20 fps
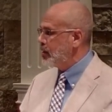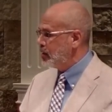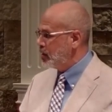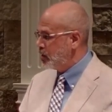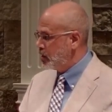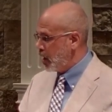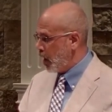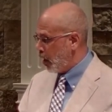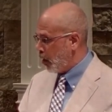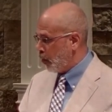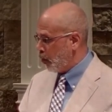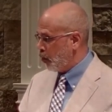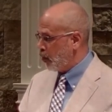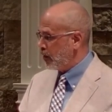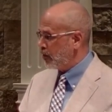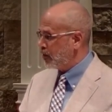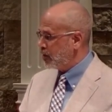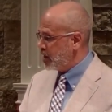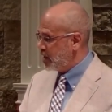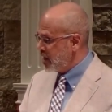dealt
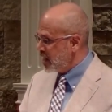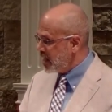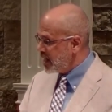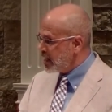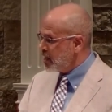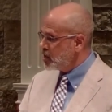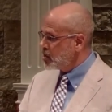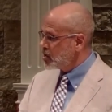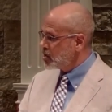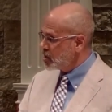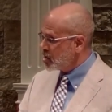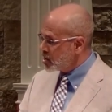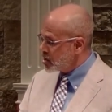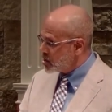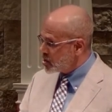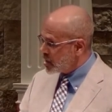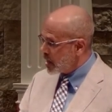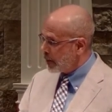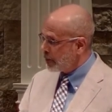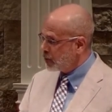with these
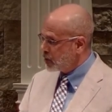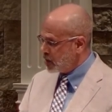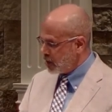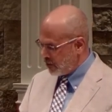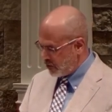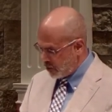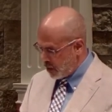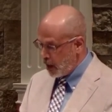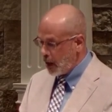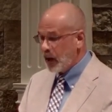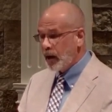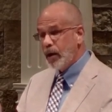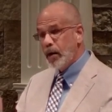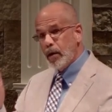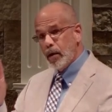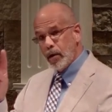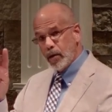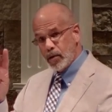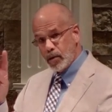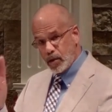deceptive
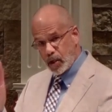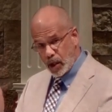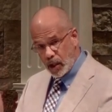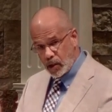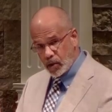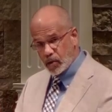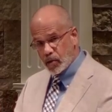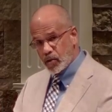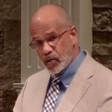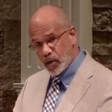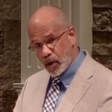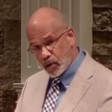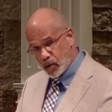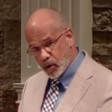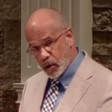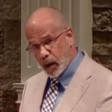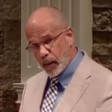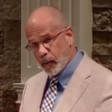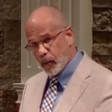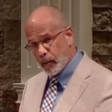teachers and
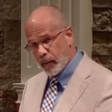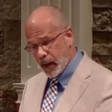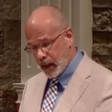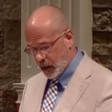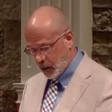troublemakers.